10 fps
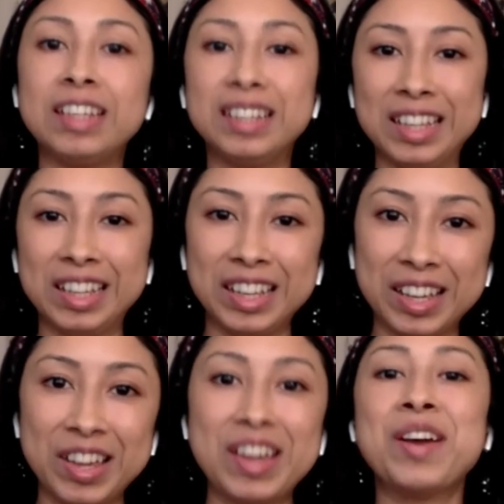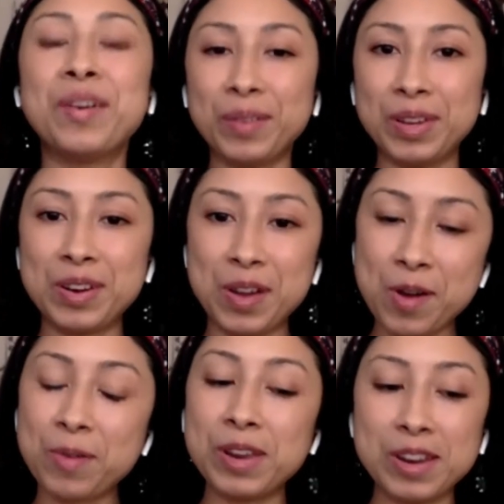we
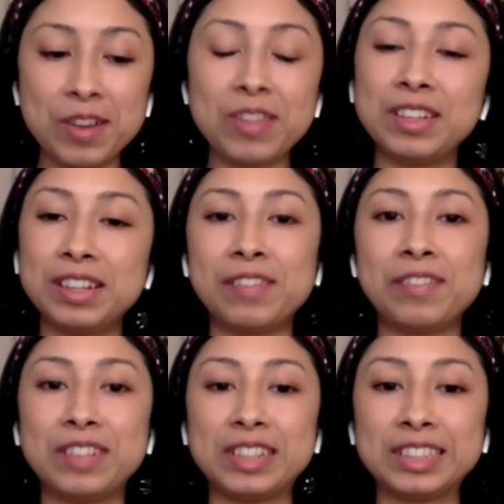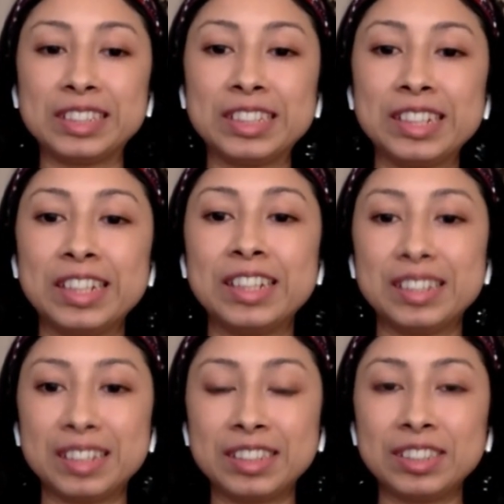know, we know the difference.
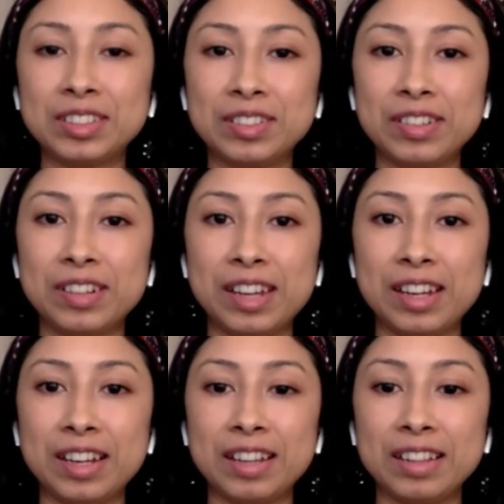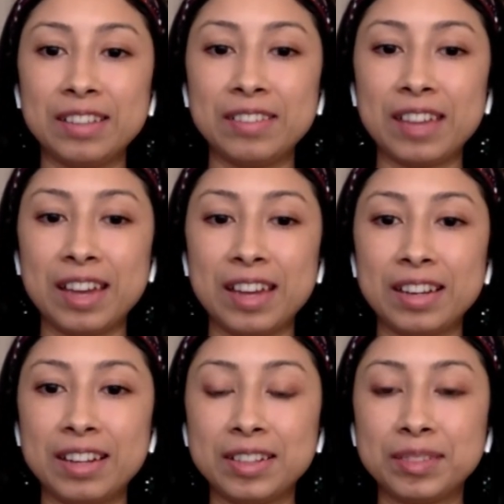That's great. Yeah, we I do.